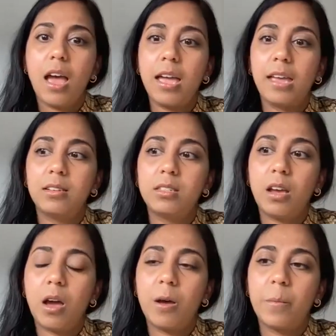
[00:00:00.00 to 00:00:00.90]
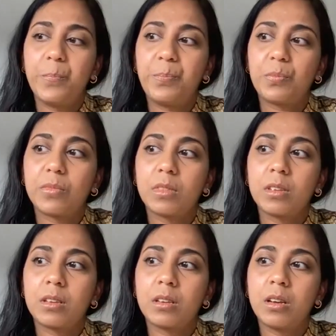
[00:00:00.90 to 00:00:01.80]
And um,
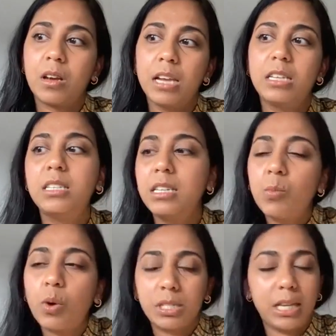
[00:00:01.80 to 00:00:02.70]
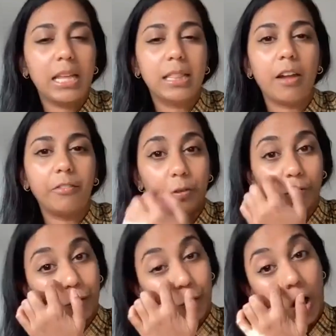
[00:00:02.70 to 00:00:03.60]
I didn't want to take that for,
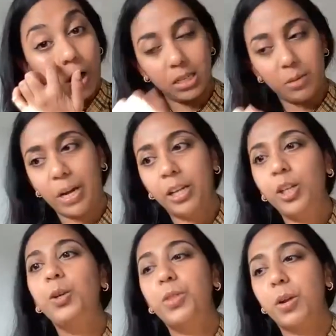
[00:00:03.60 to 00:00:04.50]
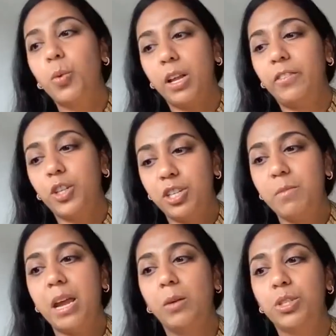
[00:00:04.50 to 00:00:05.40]
for granted, but I knew that whatever
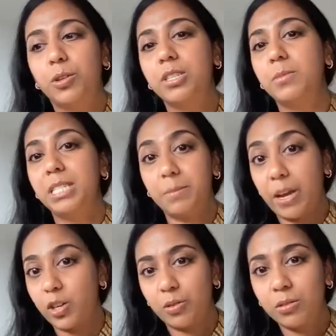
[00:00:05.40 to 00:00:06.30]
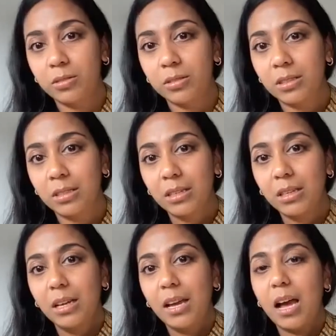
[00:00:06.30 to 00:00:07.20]
she made was going to be special.
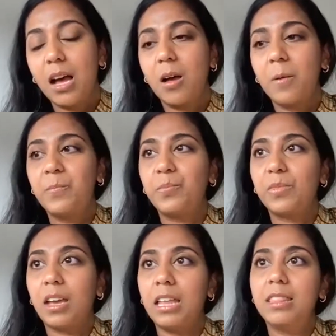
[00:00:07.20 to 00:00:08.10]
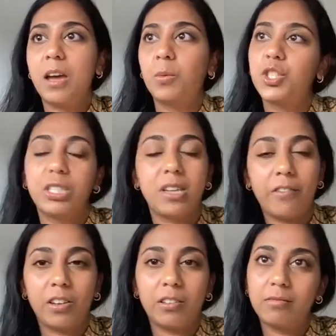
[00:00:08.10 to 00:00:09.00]
Um, and there was just
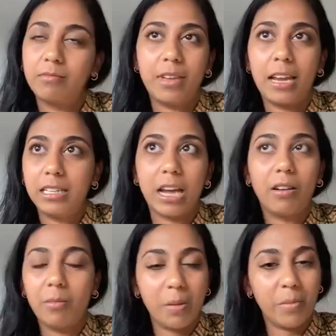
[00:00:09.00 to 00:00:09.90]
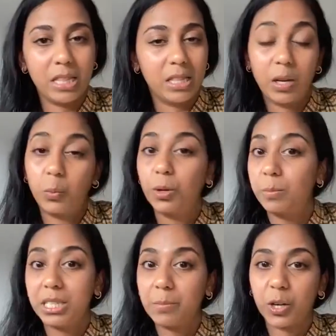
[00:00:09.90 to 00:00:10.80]
never any doubt in my mind that it
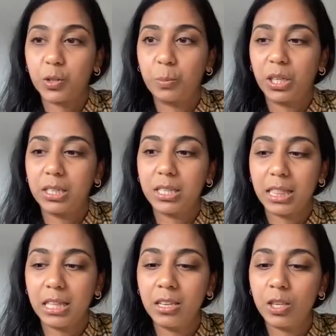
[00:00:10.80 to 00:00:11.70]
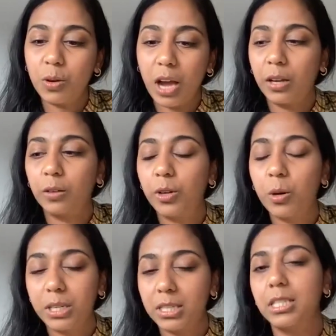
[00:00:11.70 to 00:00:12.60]
would be special because I think you kind of
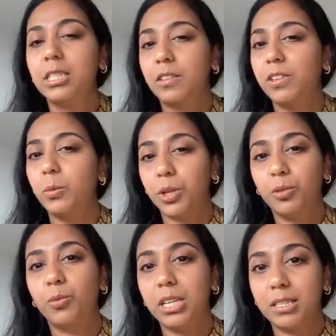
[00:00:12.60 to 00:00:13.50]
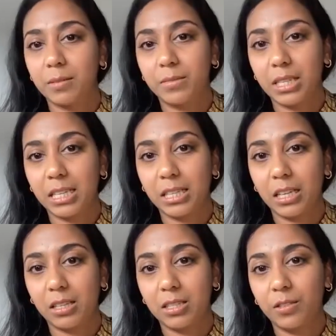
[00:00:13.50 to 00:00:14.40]
know instinctively when you read something
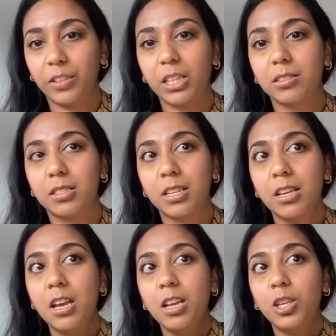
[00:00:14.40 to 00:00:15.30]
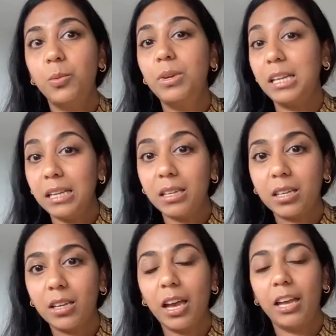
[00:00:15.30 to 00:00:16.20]
that this feels
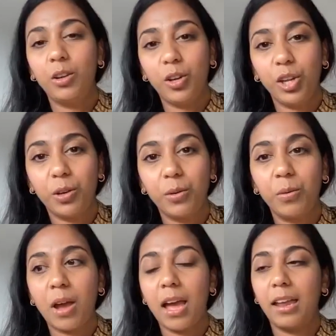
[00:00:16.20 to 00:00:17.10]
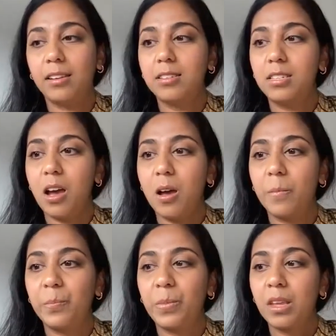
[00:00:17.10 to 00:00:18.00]
unique and new and
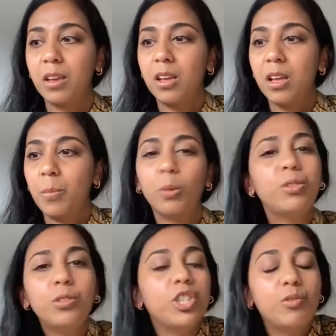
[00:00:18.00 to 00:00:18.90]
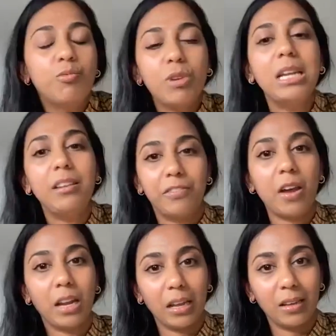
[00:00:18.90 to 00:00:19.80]
um, but also just really
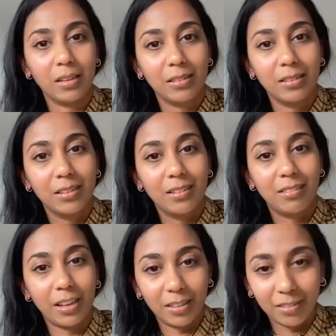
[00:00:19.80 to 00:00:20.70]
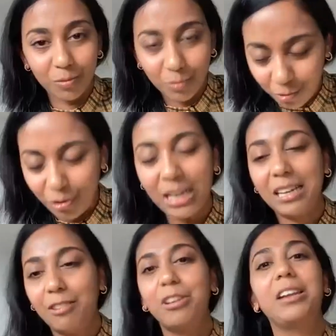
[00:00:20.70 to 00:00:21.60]
funny, like
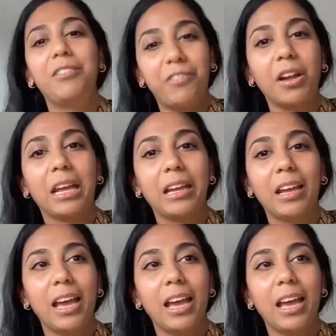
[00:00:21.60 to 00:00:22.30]
really, really funny.